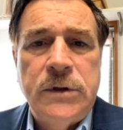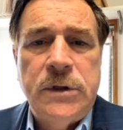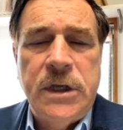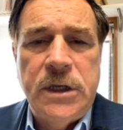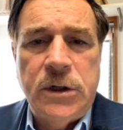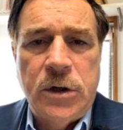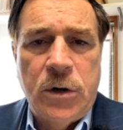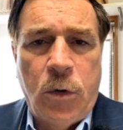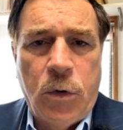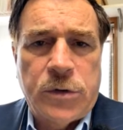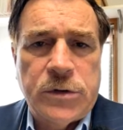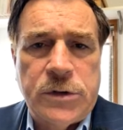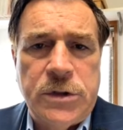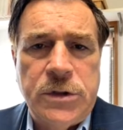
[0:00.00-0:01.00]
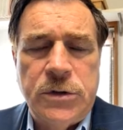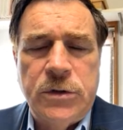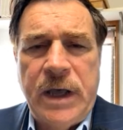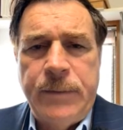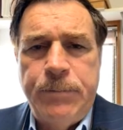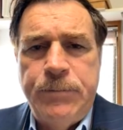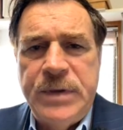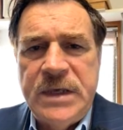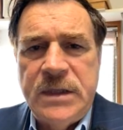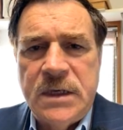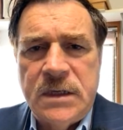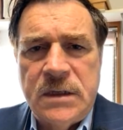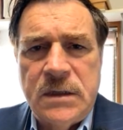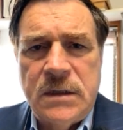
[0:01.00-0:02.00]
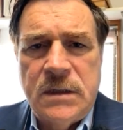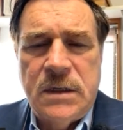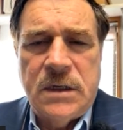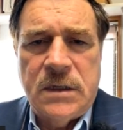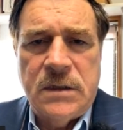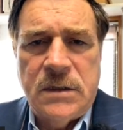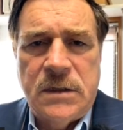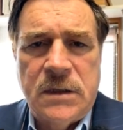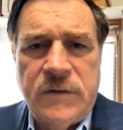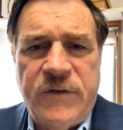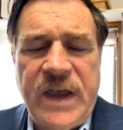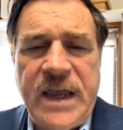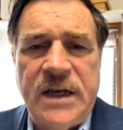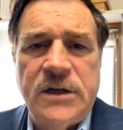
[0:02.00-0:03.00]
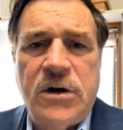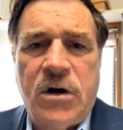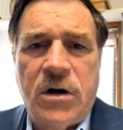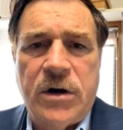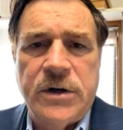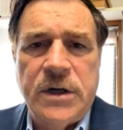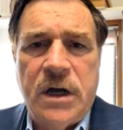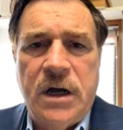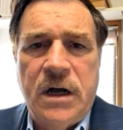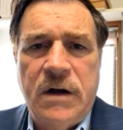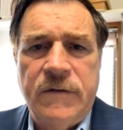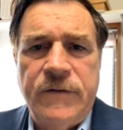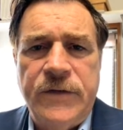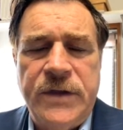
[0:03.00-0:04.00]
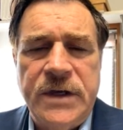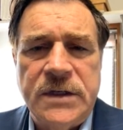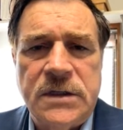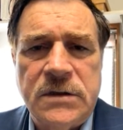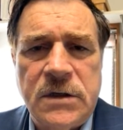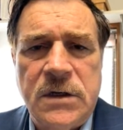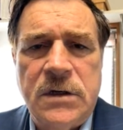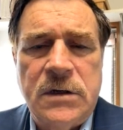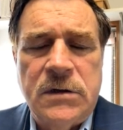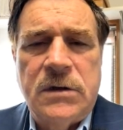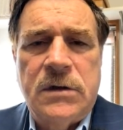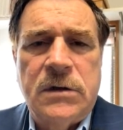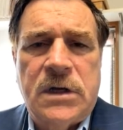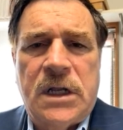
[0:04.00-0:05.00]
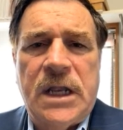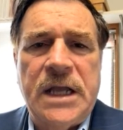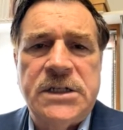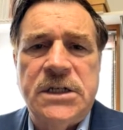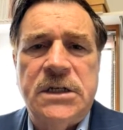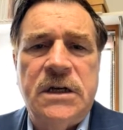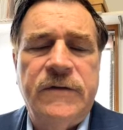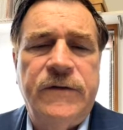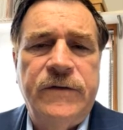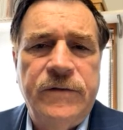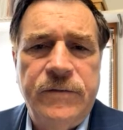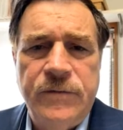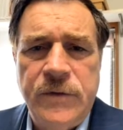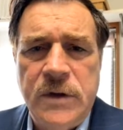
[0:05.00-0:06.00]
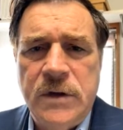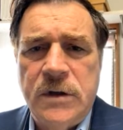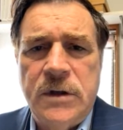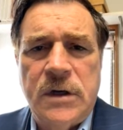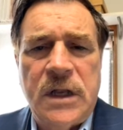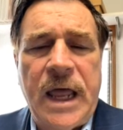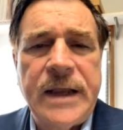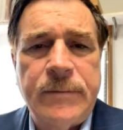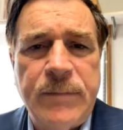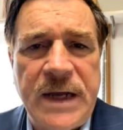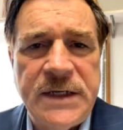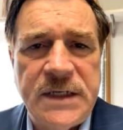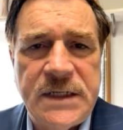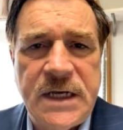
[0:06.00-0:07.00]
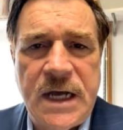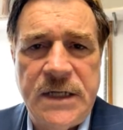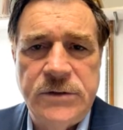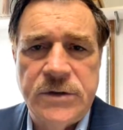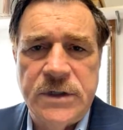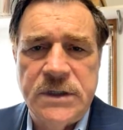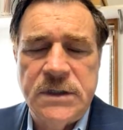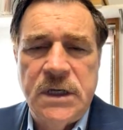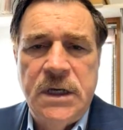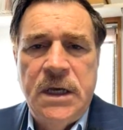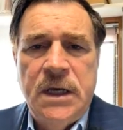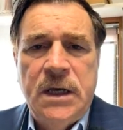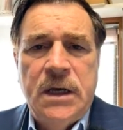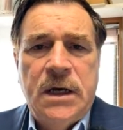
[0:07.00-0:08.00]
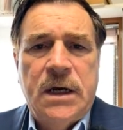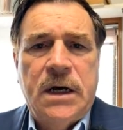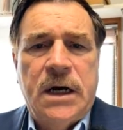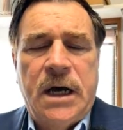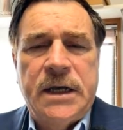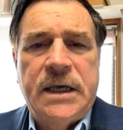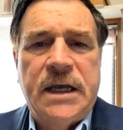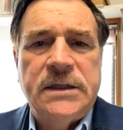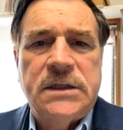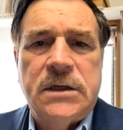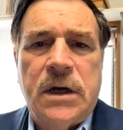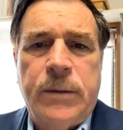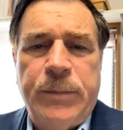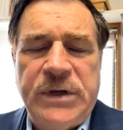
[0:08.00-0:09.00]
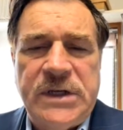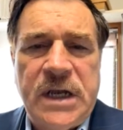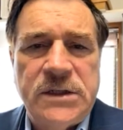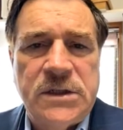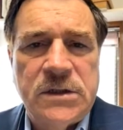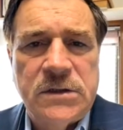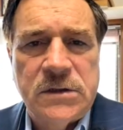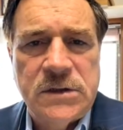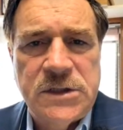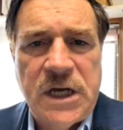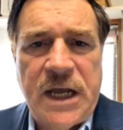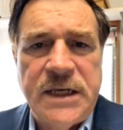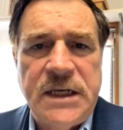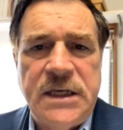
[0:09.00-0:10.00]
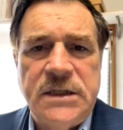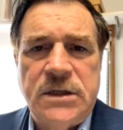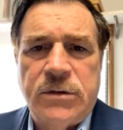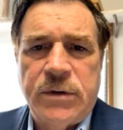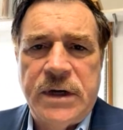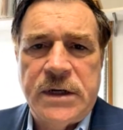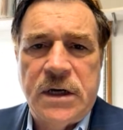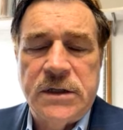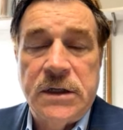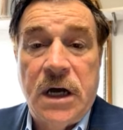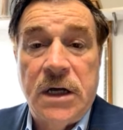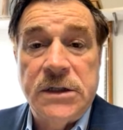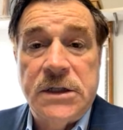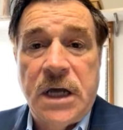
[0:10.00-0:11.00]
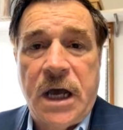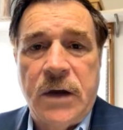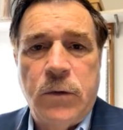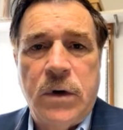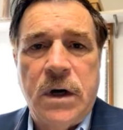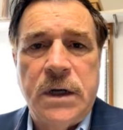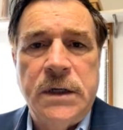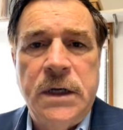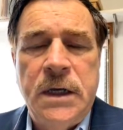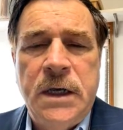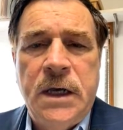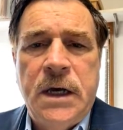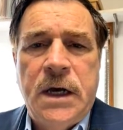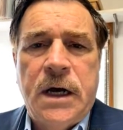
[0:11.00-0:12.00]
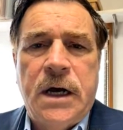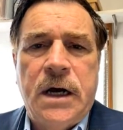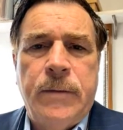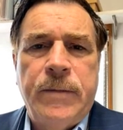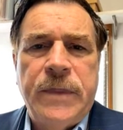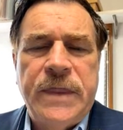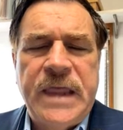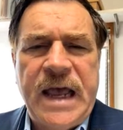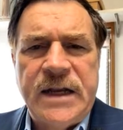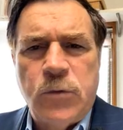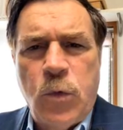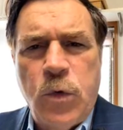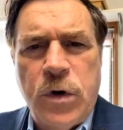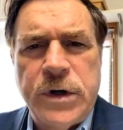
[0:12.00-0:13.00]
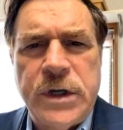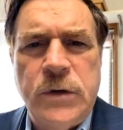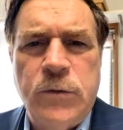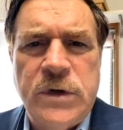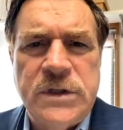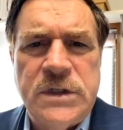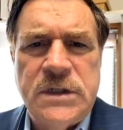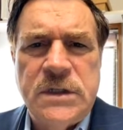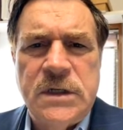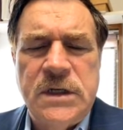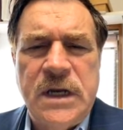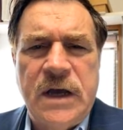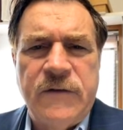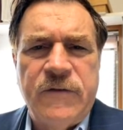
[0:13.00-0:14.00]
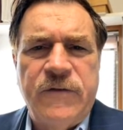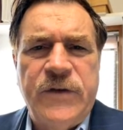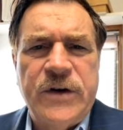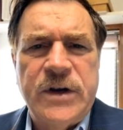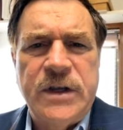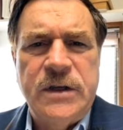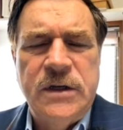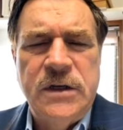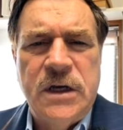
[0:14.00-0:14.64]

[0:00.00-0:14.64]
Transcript: in order to be the vanguard of this collection of like-minded countries against a potential Chinese threat on Taiwan. That wording was not very